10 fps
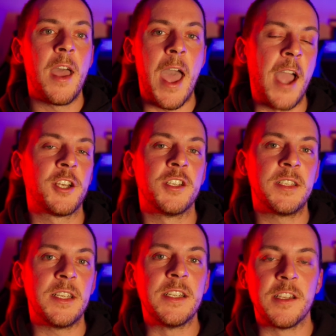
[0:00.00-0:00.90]
action
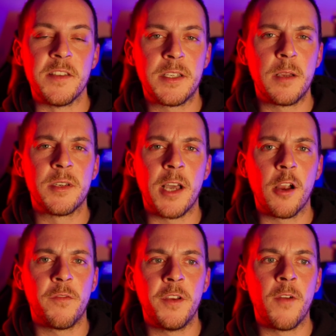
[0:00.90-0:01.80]
scenes and the
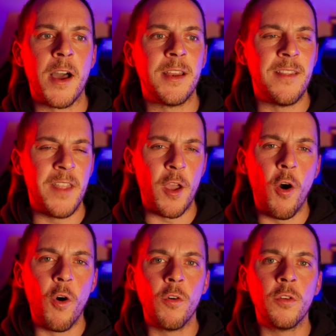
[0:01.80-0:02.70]
cinematography around it, and they
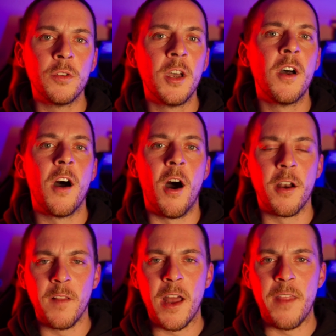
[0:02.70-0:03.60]
hold on
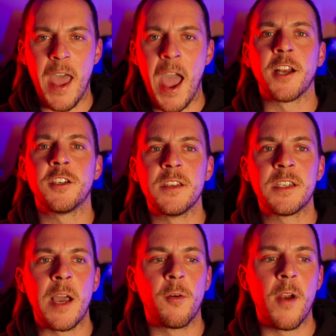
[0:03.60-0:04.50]
a lot of the action this
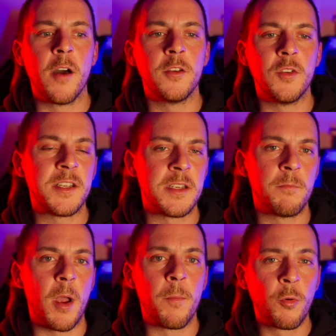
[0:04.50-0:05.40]
time around. You get to
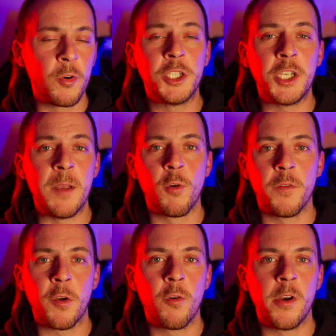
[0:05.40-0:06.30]
appreciate more of
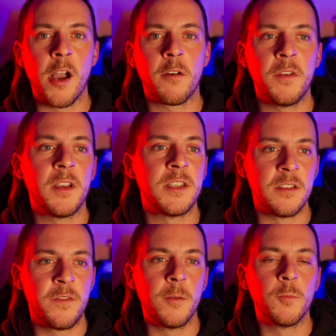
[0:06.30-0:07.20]
the choreography because
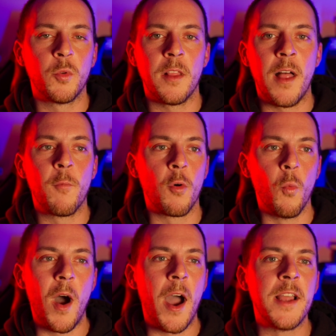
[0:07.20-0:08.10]
it's filmed with a lot more
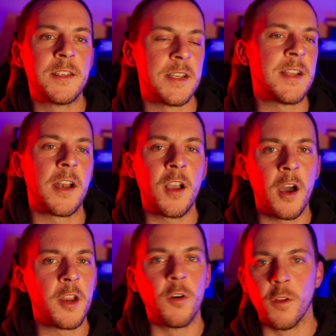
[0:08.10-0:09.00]
wides. It's not
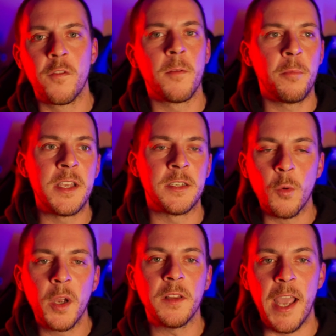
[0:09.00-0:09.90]
cutting all over the place and
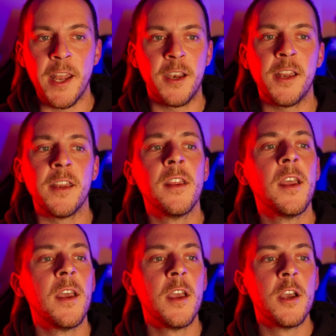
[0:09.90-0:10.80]
quickly edited.
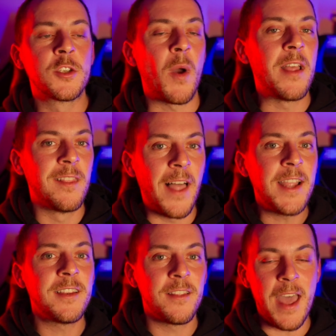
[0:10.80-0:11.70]
So I
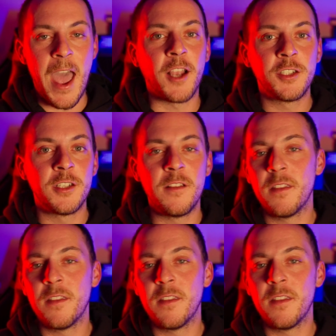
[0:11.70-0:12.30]
liked the action